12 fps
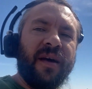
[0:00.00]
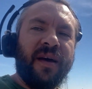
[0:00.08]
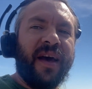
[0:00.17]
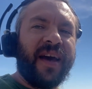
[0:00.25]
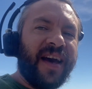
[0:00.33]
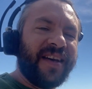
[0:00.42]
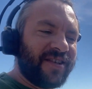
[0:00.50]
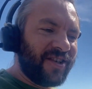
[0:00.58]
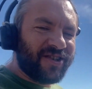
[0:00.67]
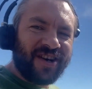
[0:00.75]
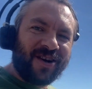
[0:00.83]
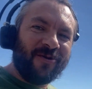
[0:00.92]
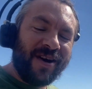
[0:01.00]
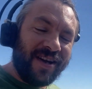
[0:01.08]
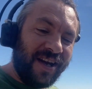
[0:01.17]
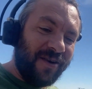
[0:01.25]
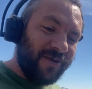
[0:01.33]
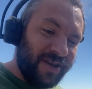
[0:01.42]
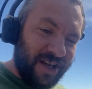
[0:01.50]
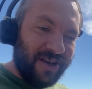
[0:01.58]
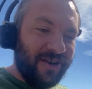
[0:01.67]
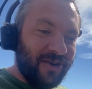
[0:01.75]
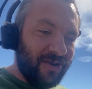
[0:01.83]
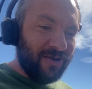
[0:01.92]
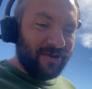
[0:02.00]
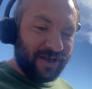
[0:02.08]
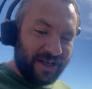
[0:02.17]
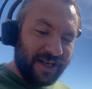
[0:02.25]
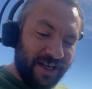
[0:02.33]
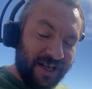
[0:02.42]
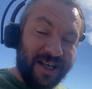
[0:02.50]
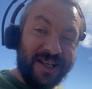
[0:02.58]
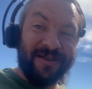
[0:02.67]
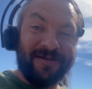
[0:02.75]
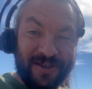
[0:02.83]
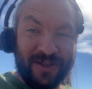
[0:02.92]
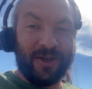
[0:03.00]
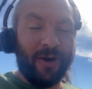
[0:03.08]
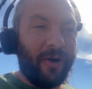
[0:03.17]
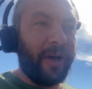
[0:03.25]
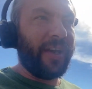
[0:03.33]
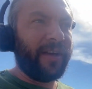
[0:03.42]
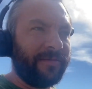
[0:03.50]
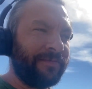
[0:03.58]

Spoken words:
Hey guys, so Trucker One here with a new story.